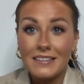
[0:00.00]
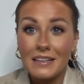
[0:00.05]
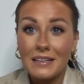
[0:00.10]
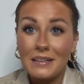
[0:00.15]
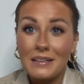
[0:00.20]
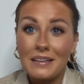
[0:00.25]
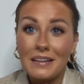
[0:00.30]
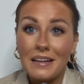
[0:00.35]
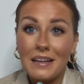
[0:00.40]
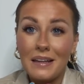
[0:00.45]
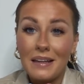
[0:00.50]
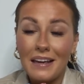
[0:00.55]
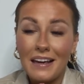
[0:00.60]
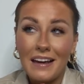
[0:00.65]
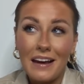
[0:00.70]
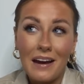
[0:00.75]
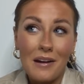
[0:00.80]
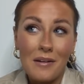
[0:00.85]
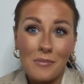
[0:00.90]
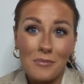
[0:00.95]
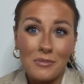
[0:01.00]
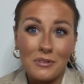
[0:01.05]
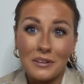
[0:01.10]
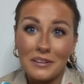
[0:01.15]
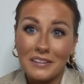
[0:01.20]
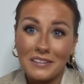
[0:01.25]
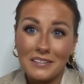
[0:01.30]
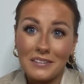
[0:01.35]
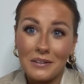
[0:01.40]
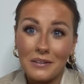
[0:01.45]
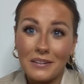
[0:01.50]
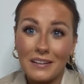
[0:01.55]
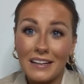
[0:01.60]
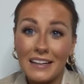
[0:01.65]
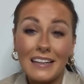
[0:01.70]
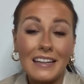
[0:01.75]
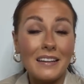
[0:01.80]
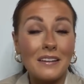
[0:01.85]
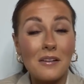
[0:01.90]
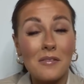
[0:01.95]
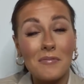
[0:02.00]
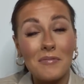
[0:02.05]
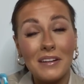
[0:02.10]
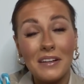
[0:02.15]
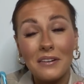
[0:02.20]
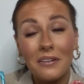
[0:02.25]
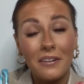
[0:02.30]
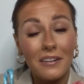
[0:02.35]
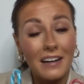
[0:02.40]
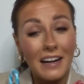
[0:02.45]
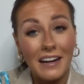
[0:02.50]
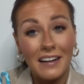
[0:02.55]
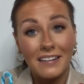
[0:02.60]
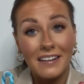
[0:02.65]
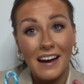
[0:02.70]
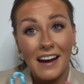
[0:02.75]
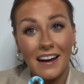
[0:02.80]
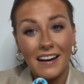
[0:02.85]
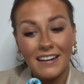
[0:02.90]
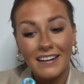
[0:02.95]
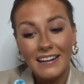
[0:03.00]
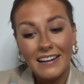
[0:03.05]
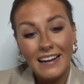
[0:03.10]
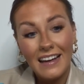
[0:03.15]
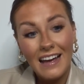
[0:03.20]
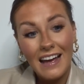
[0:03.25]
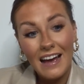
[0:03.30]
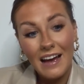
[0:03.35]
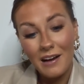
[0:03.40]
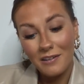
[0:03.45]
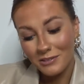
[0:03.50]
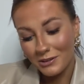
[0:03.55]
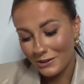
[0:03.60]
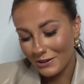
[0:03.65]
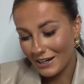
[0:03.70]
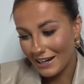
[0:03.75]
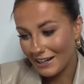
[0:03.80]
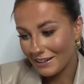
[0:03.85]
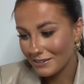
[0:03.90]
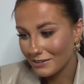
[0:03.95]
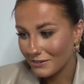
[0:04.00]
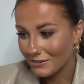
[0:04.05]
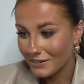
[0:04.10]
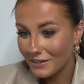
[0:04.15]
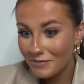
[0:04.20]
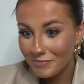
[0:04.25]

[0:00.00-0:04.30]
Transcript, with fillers: in it, eh, I'm really sorry. Either me or Anna have got our hands on this.